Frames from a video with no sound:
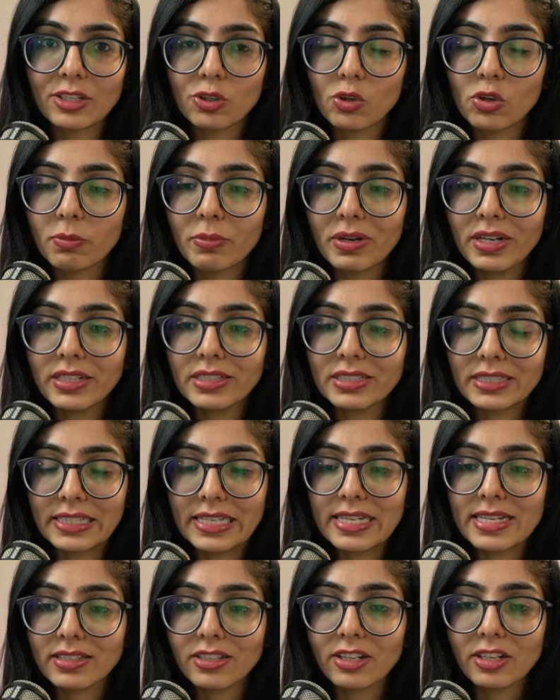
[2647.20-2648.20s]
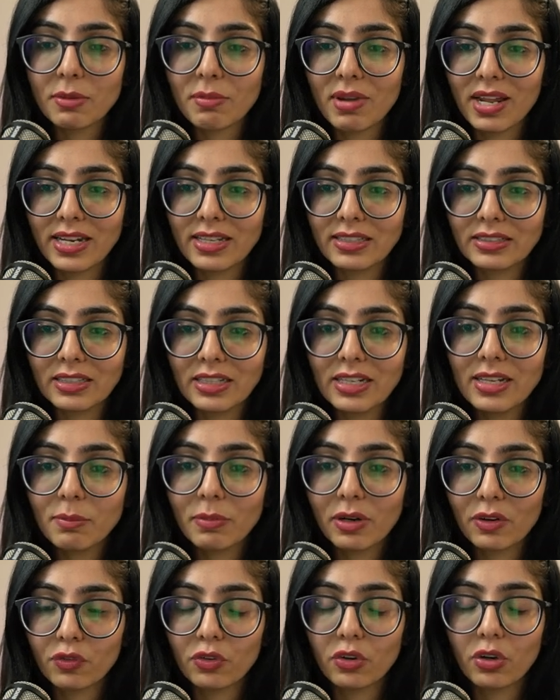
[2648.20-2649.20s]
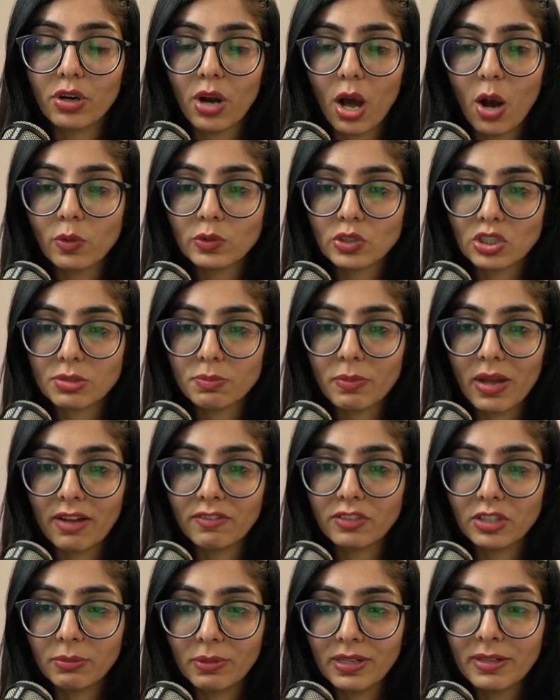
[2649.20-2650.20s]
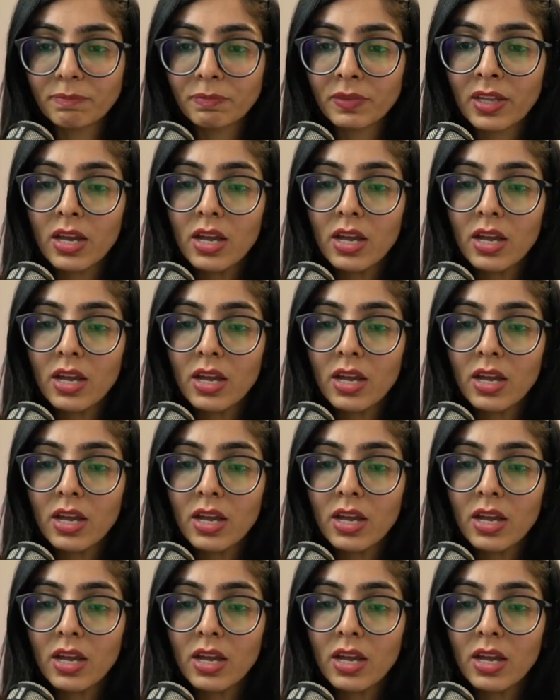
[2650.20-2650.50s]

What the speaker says: you will be seeing the remaining 3, but for now just bear with me.